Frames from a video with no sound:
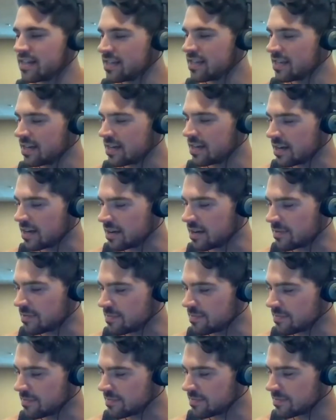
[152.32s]

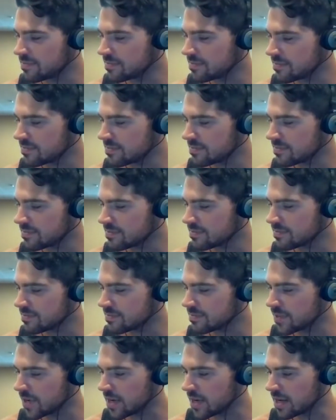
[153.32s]

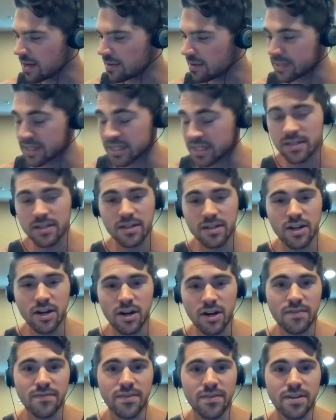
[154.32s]
But I'm addicted to
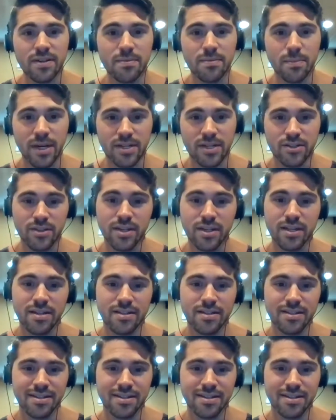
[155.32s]
coffee mentally.